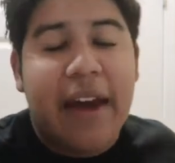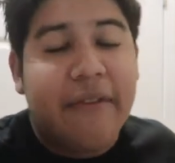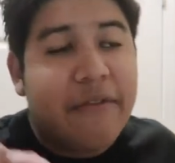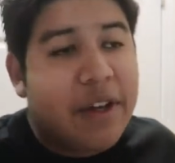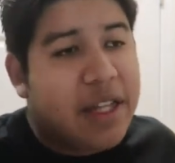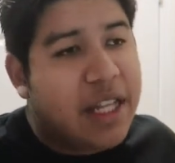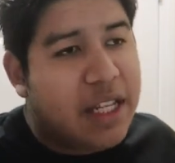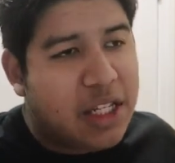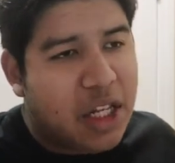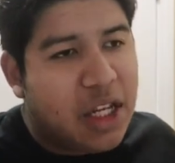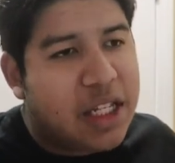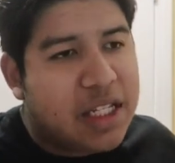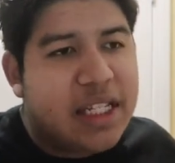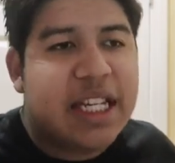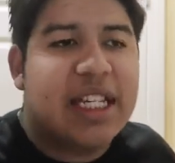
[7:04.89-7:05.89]
Everything
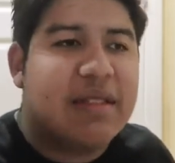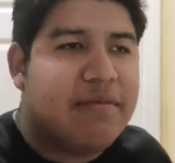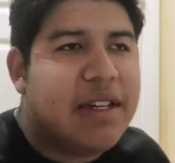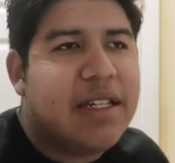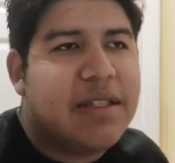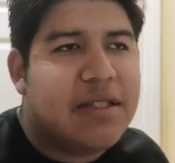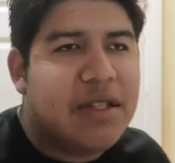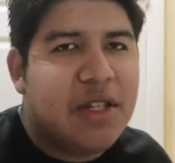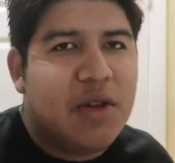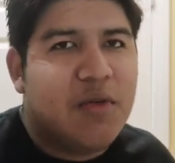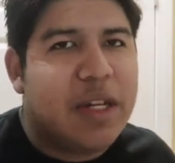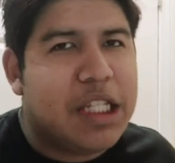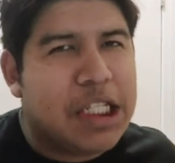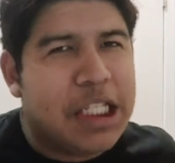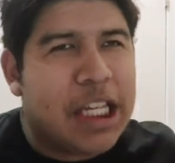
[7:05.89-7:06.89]
took 6 months to do,
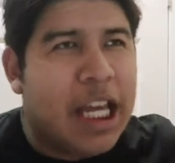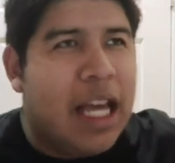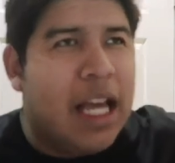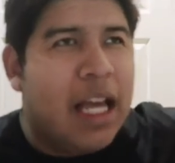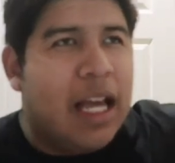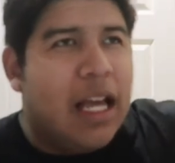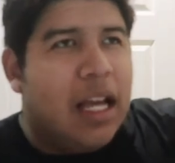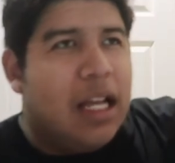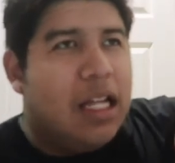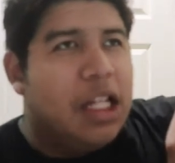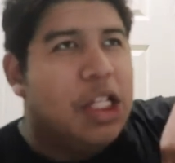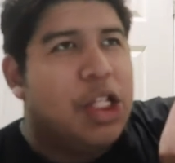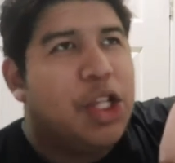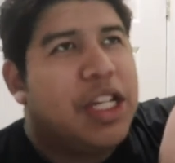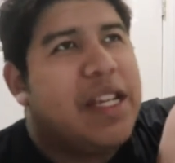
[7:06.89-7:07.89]
which,
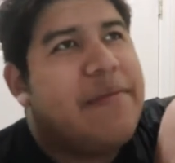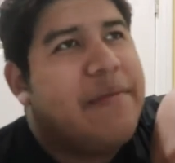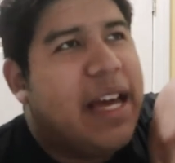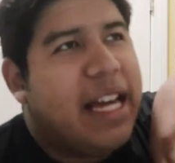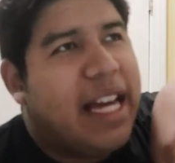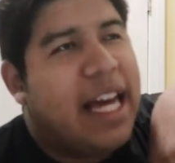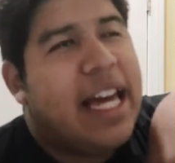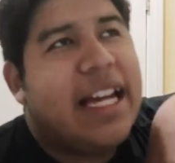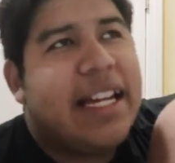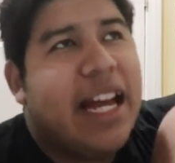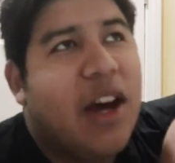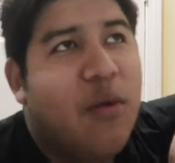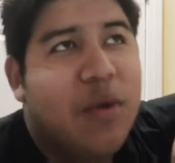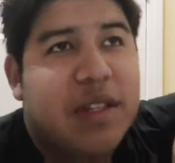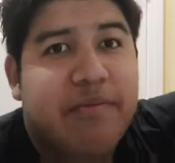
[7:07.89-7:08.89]
looking back at it
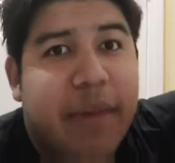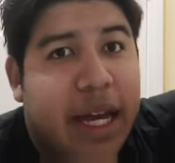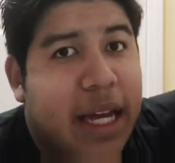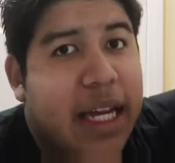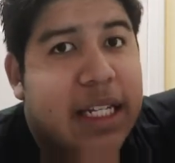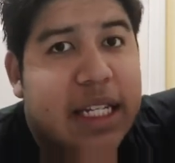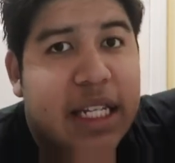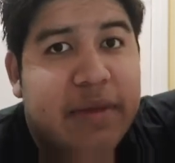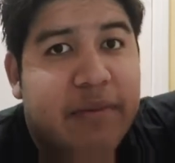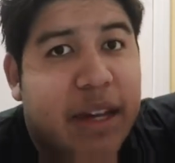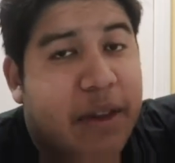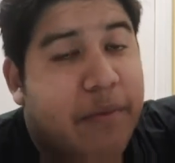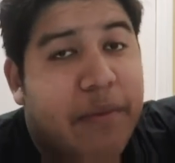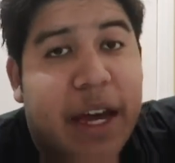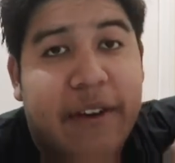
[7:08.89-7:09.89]
now, was my idea,
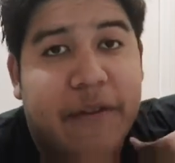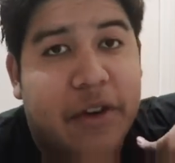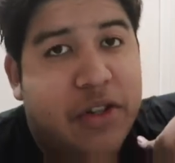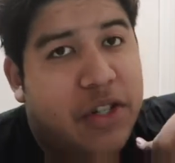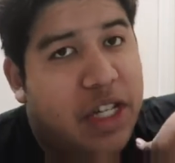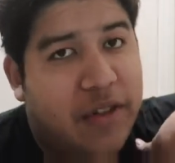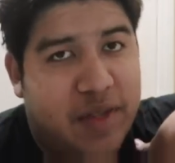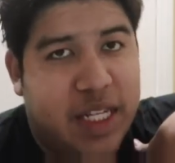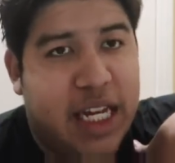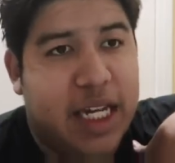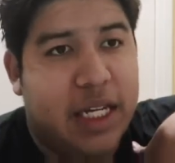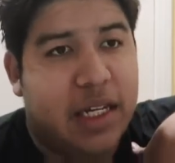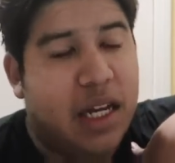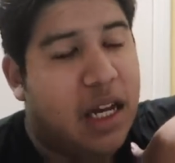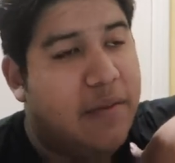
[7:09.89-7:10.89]
my version of
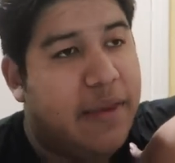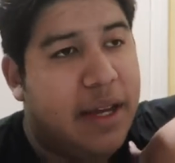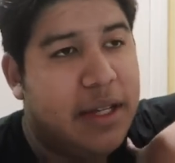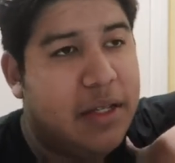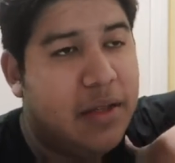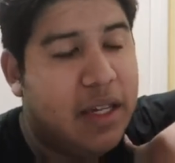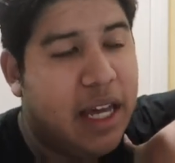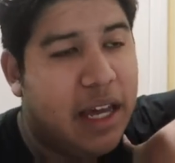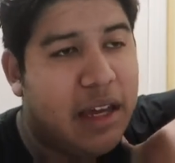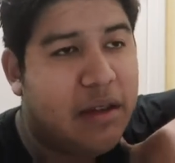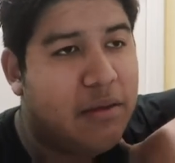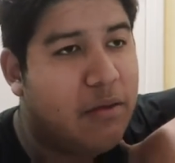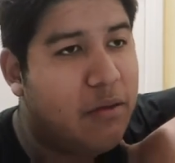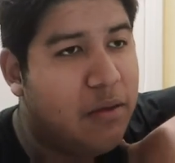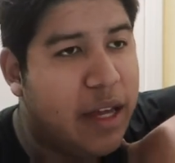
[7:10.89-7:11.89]
Tanacom, because you
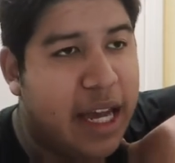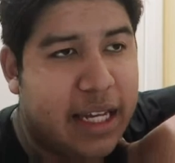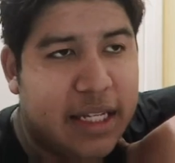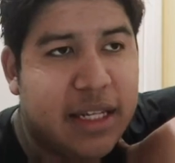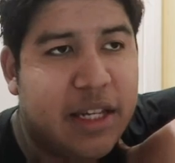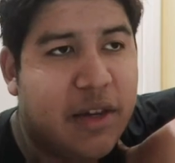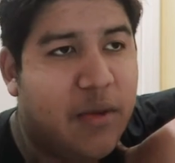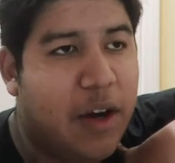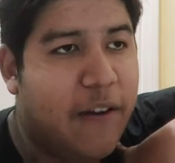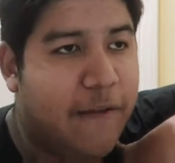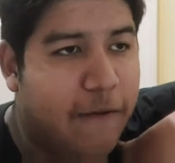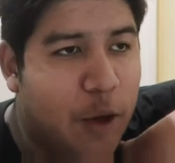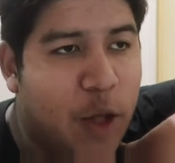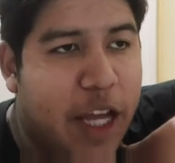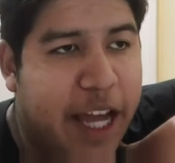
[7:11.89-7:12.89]
can't execute a
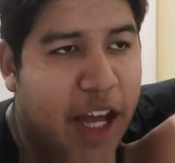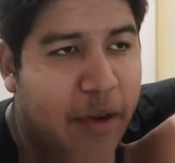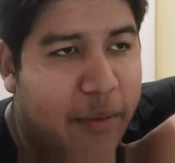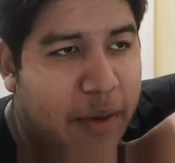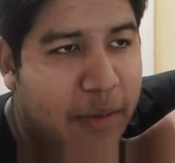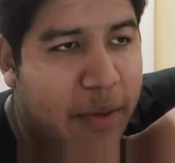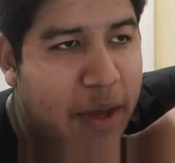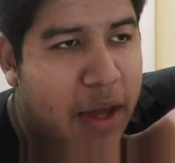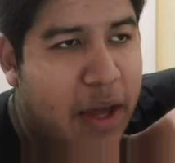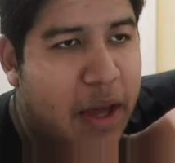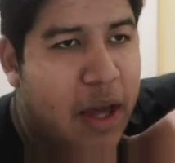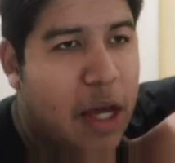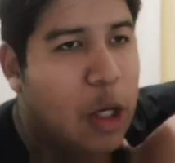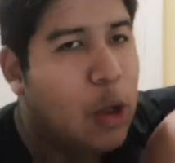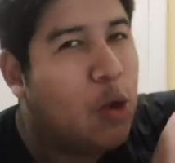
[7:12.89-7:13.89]
full
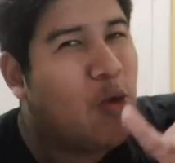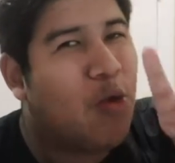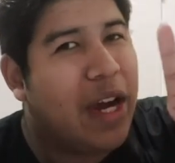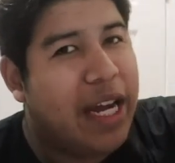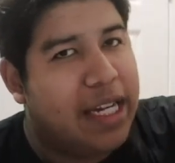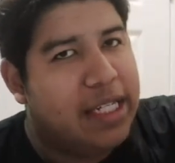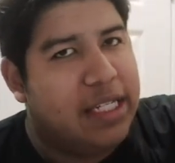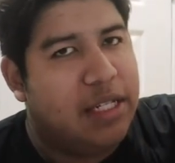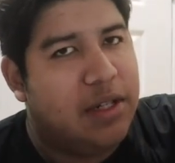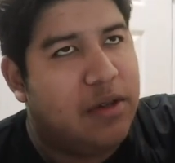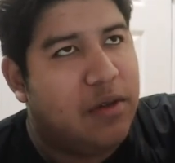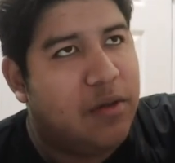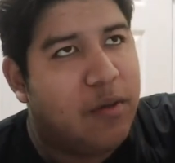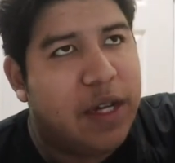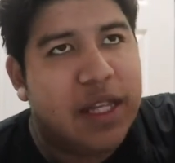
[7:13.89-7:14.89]
album great
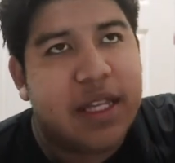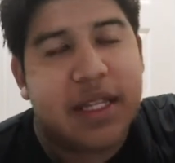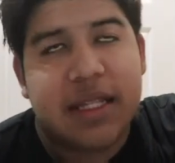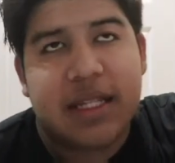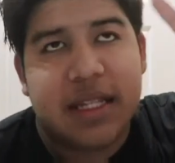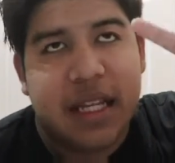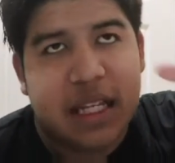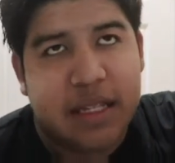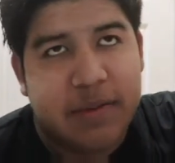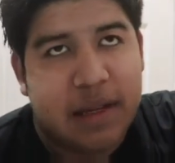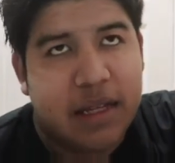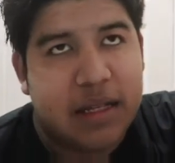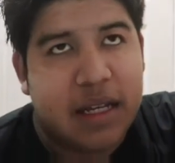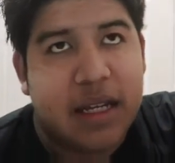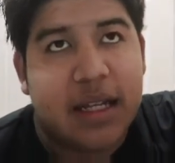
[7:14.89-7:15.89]
within 6
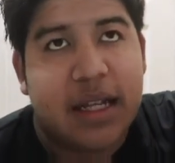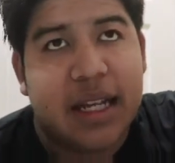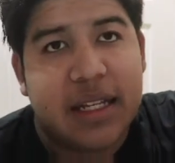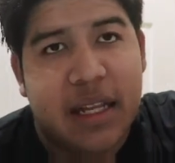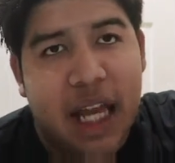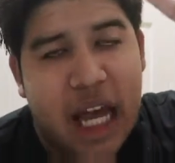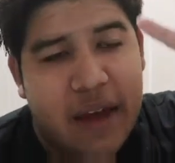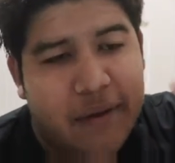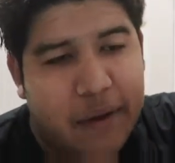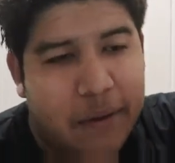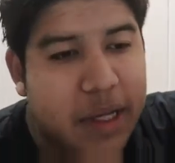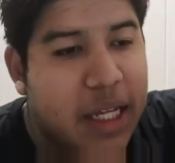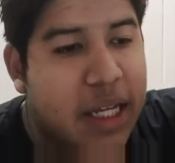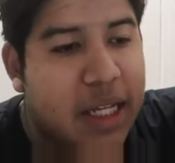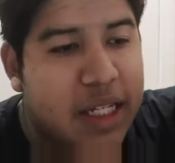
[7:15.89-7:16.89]
months unless you have a
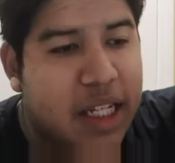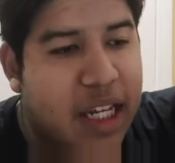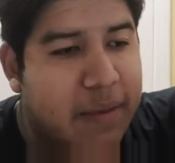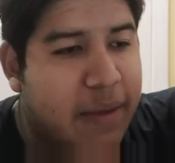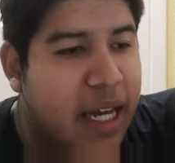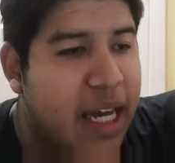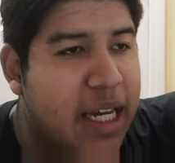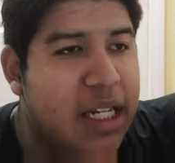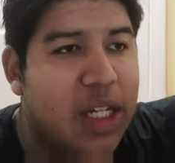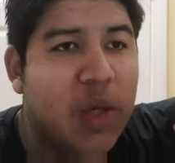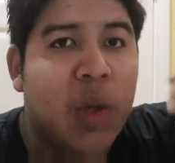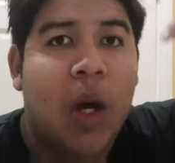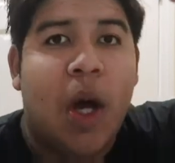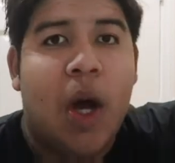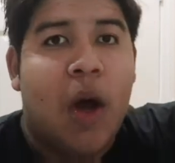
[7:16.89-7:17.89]
really good team behind
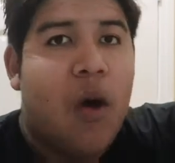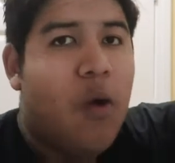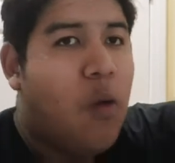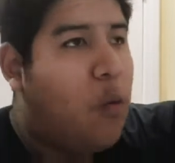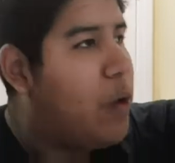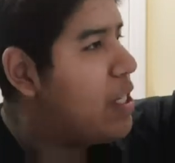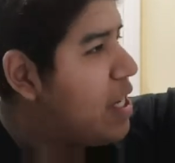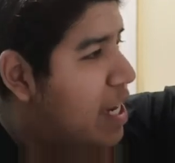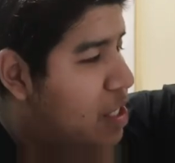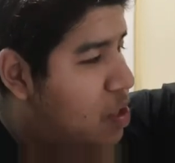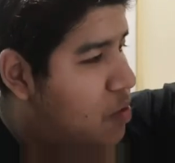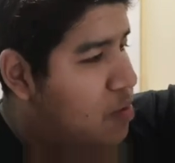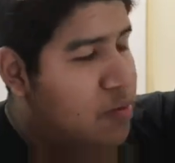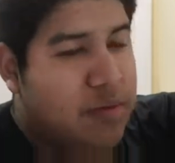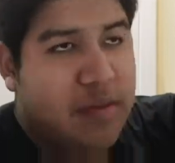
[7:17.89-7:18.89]
you, which I
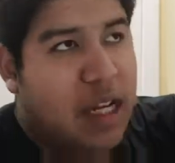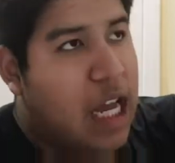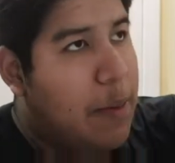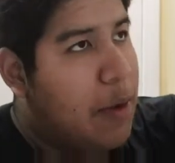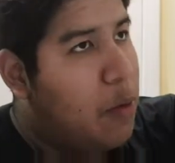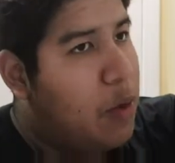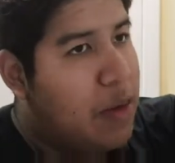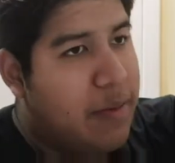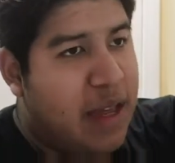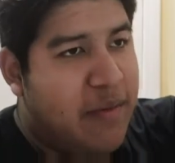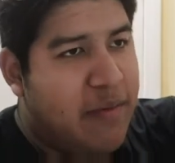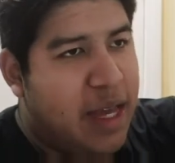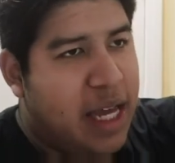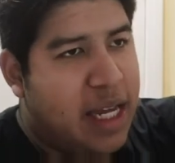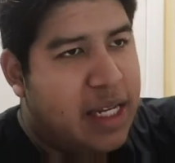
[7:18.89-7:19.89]
don't. I'm a
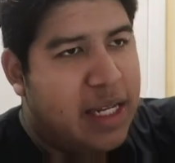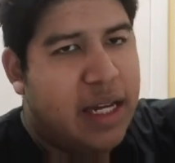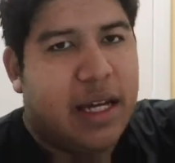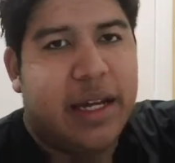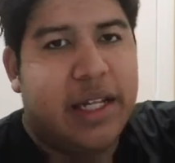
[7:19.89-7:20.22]
one-man band.